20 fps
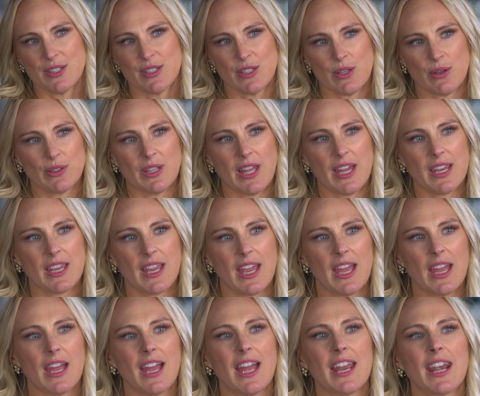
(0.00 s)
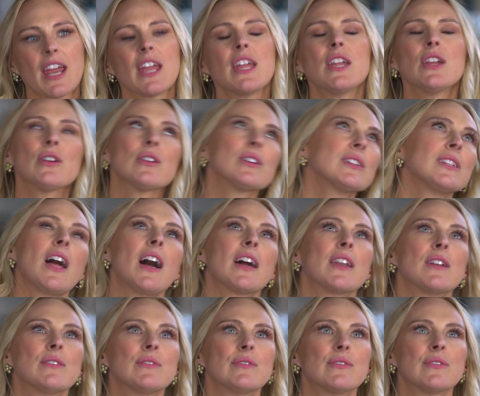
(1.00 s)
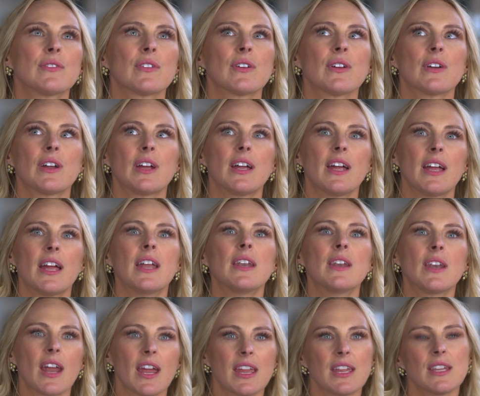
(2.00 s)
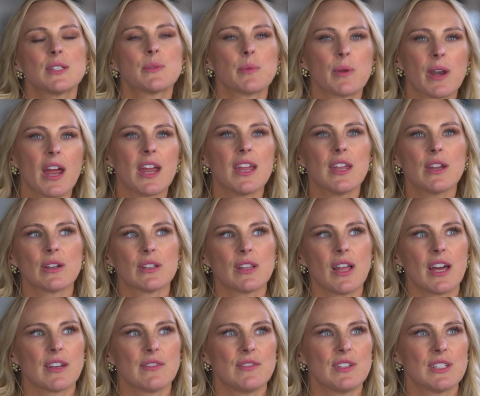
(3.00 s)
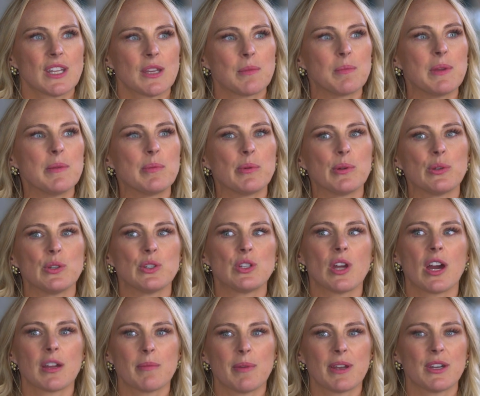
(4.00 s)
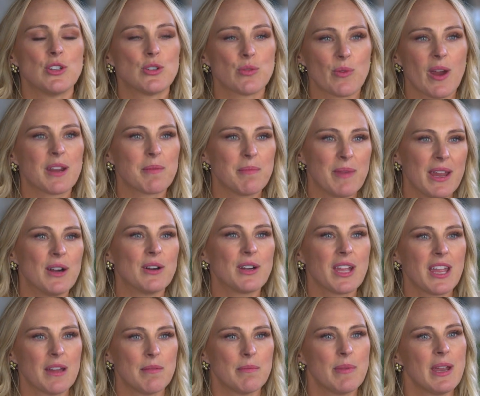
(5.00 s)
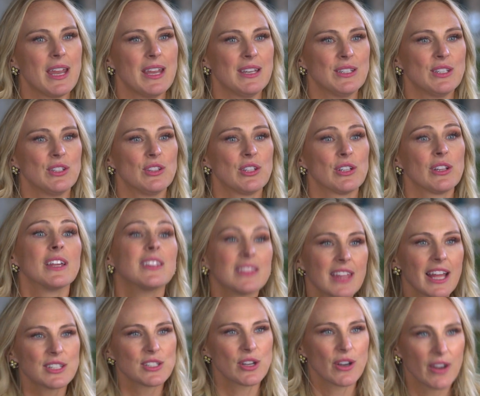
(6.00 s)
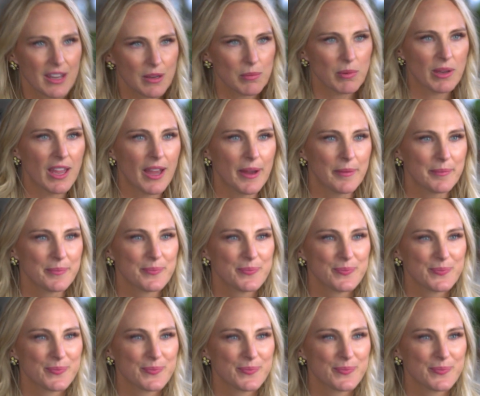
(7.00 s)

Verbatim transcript: So like, and I hear a lot of, and I guess what I hear a lot of is like people talk about a direct mail campaign that they're like, that's our ABM. Yeah.